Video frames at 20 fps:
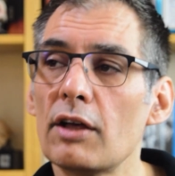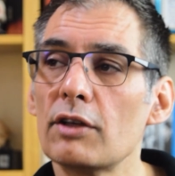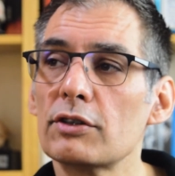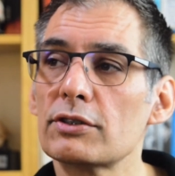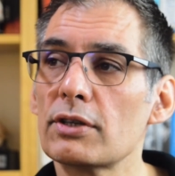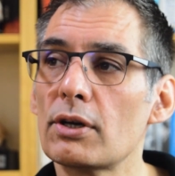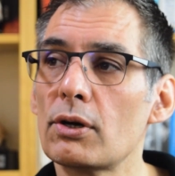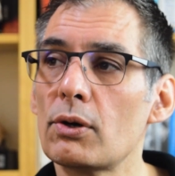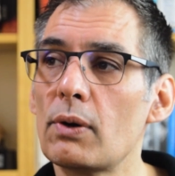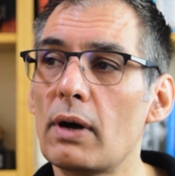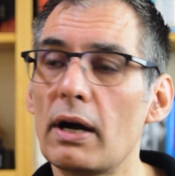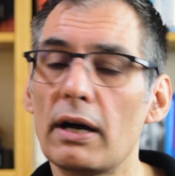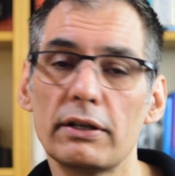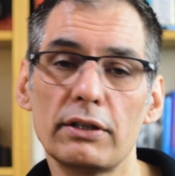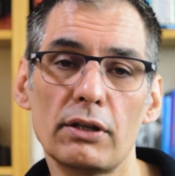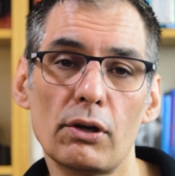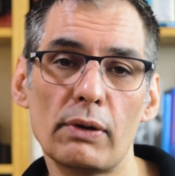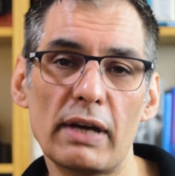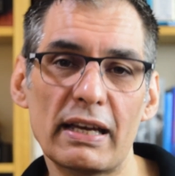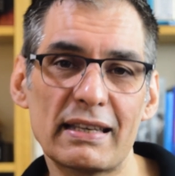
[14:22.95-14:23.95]
So I
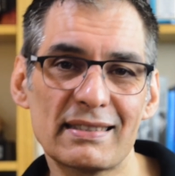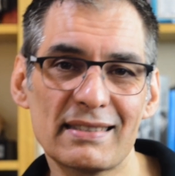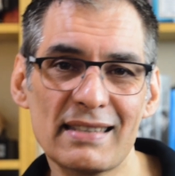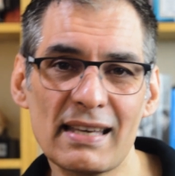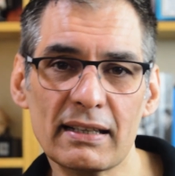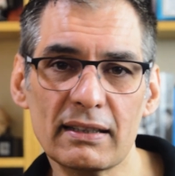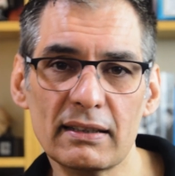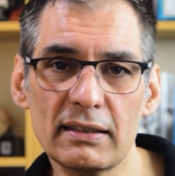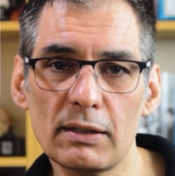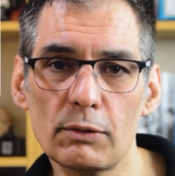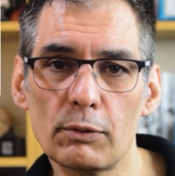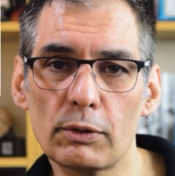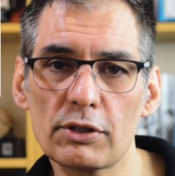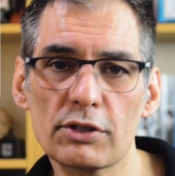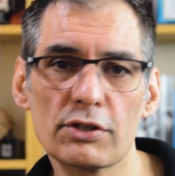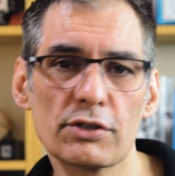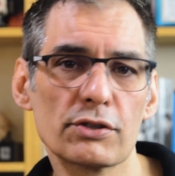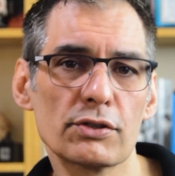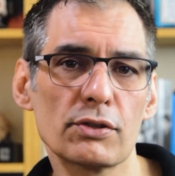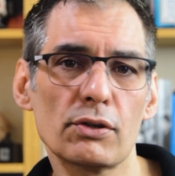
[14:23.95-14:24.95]
know exactly what a
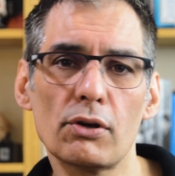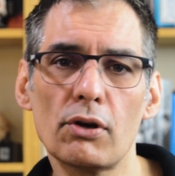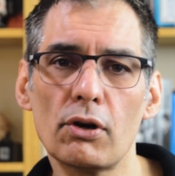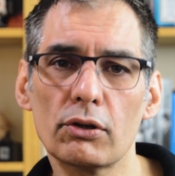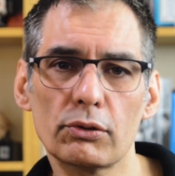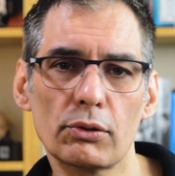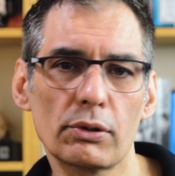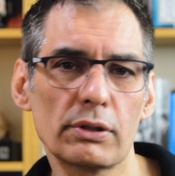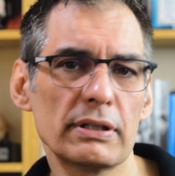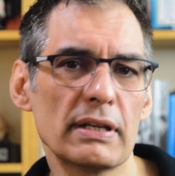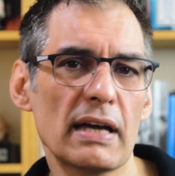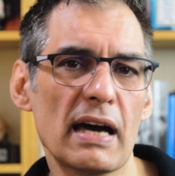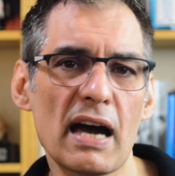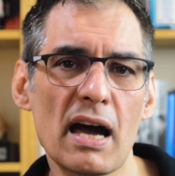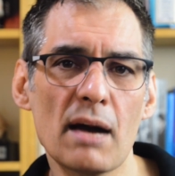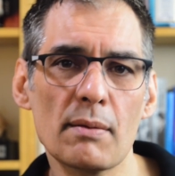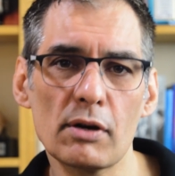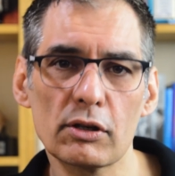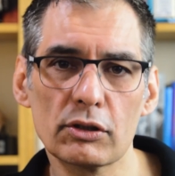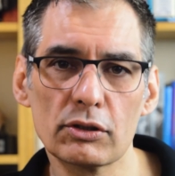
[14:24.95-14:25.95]
sword or an
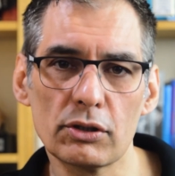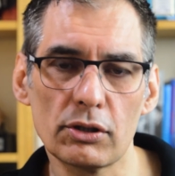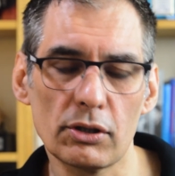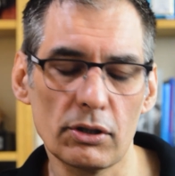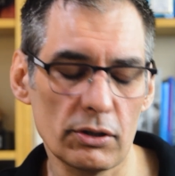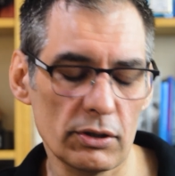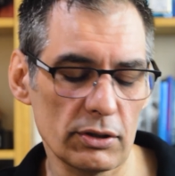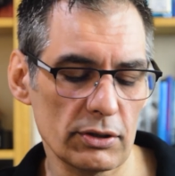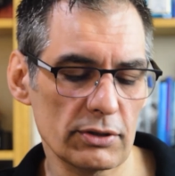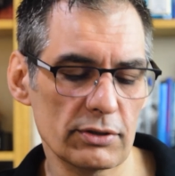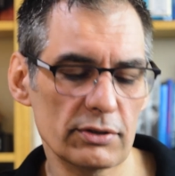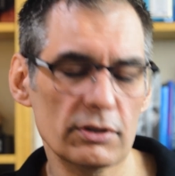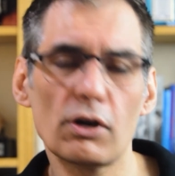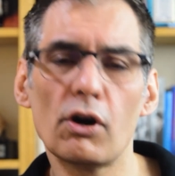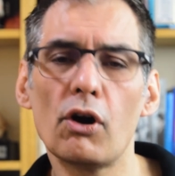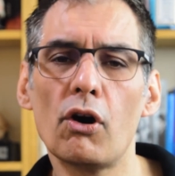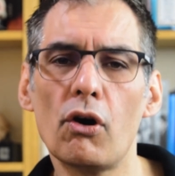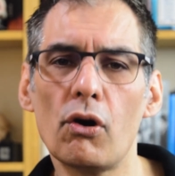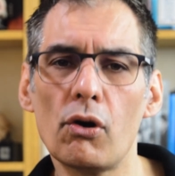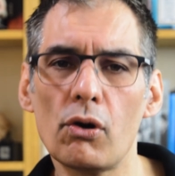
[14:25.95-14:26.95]
armor costs, a
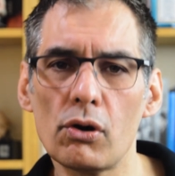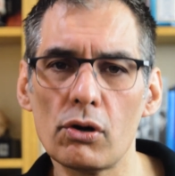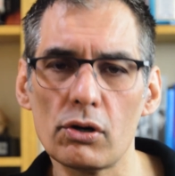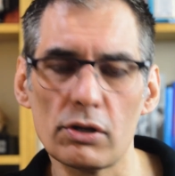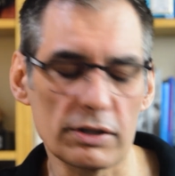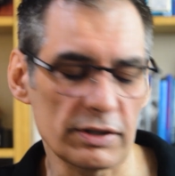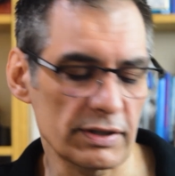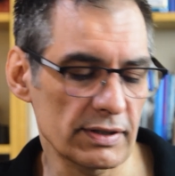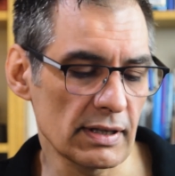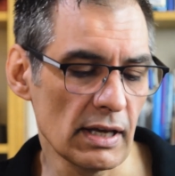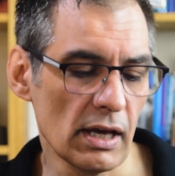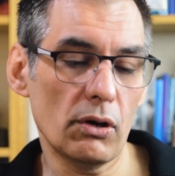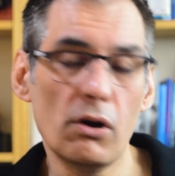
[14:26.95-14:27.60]
horse,